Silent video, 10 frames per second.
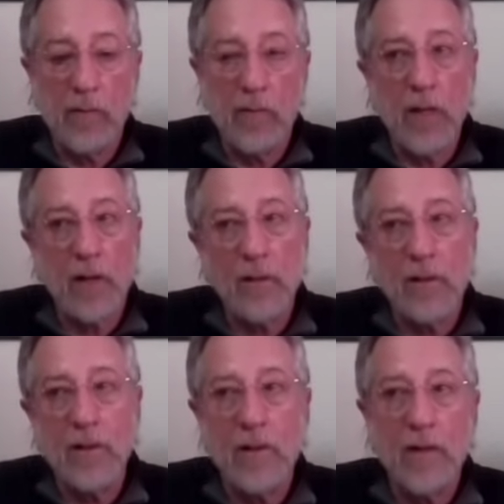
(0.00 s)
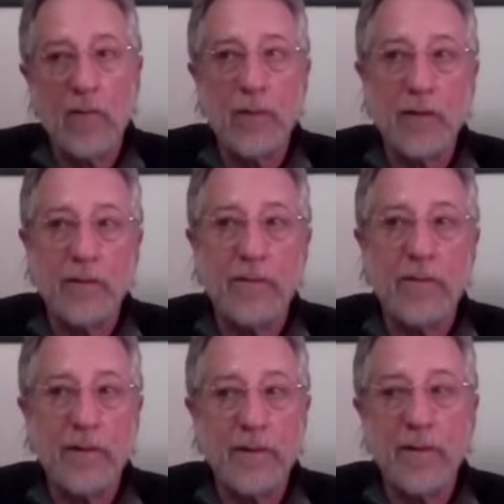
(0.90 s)
not only calm, but
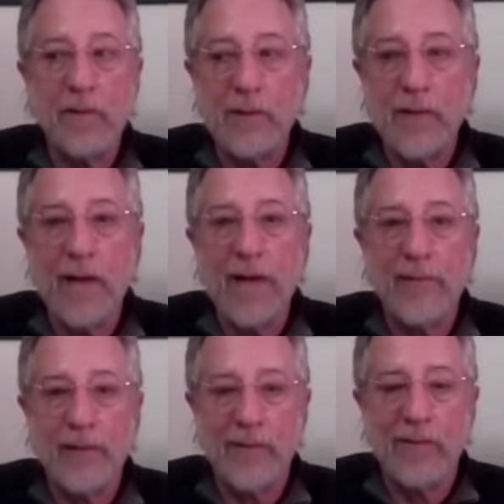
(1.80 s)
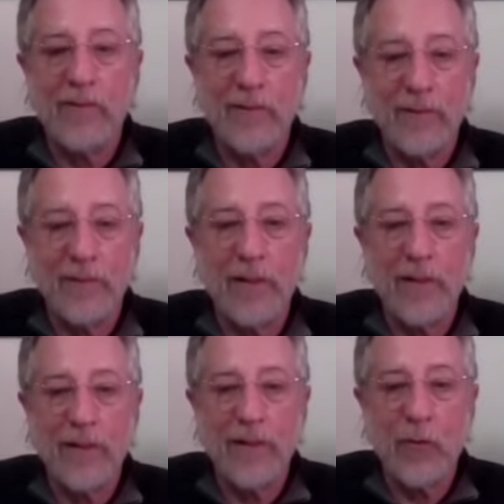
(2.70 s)
you know, I was laughing
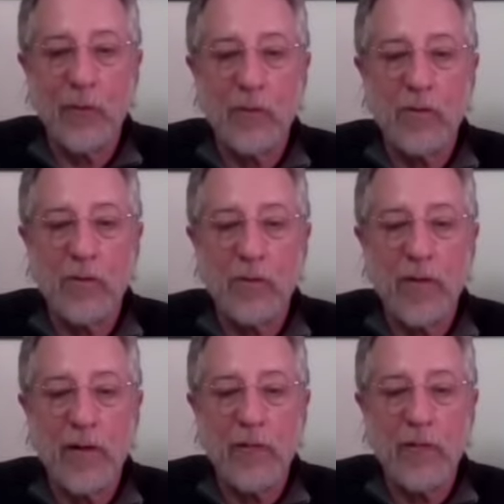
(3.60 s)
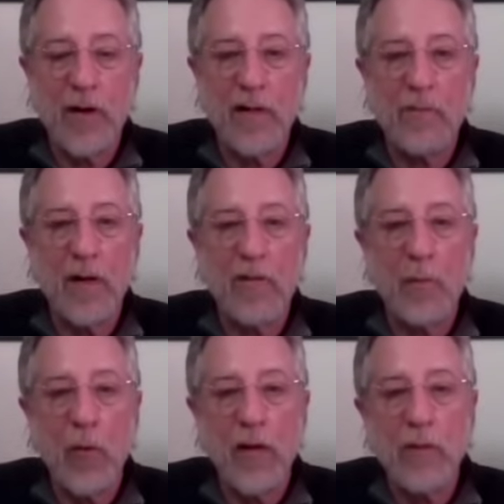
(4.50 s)
because everyone was so terrified. And my
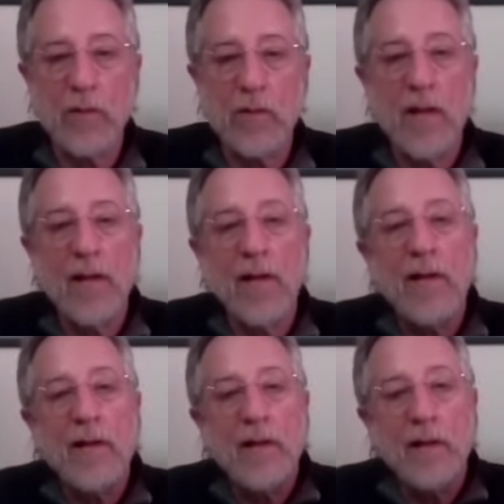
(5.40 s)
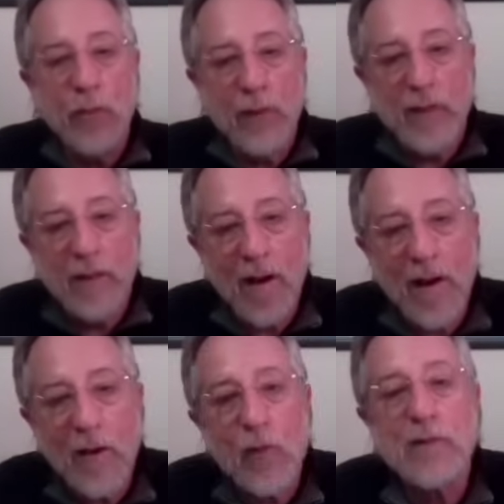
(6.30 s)
point was, if we
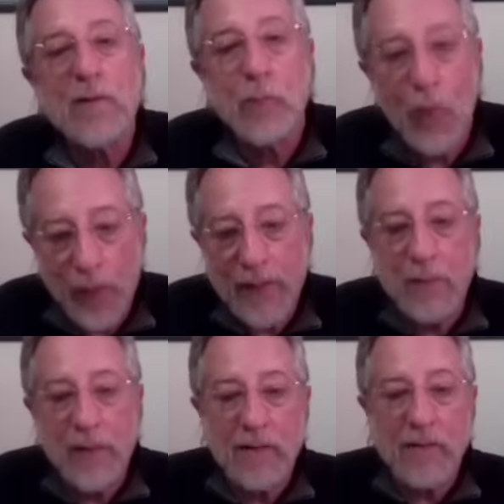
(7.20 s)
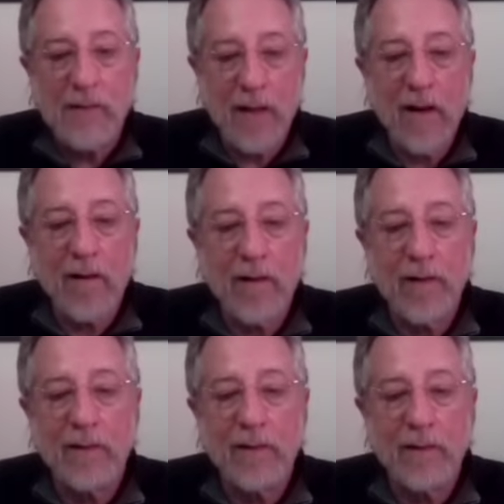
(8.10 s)
die, what's the point of being scared?
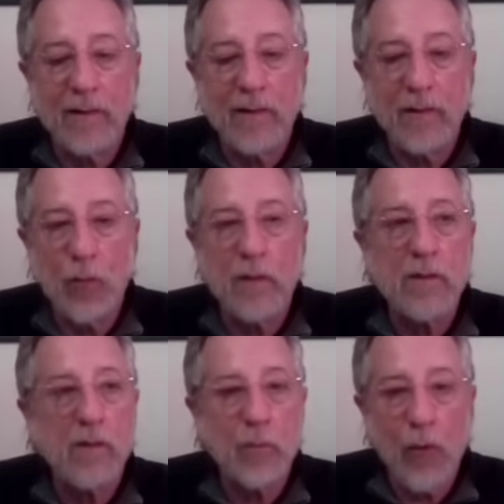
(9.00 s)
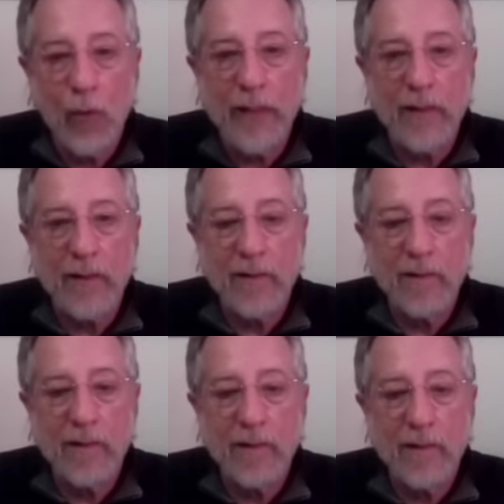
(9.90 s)
What's the point?
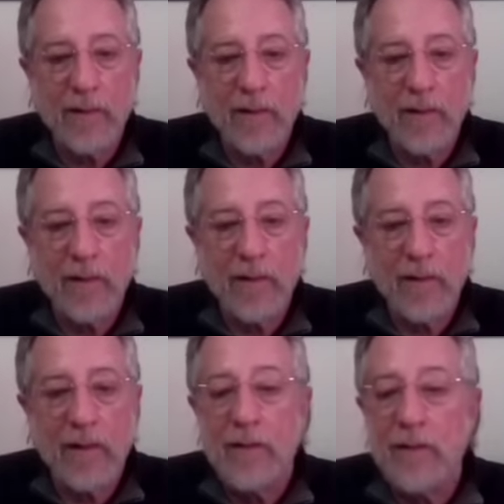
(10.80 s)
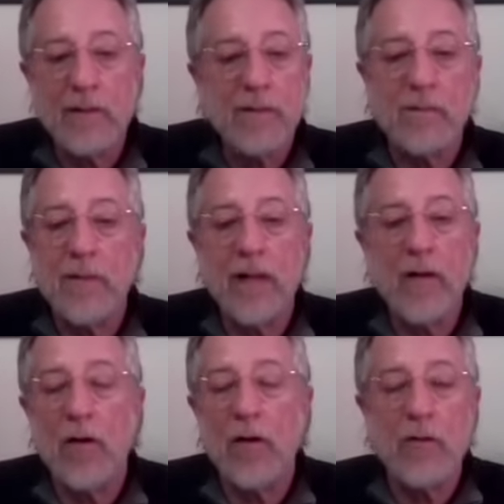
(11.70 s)
Just
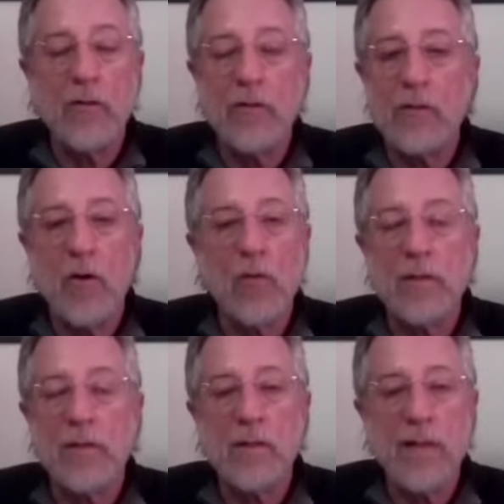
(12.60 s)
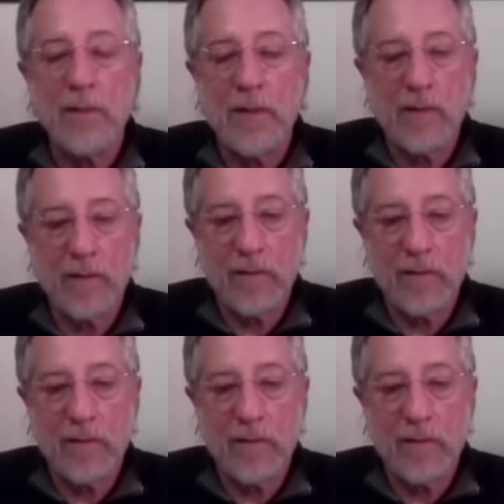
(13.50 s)
you just go, just accept it.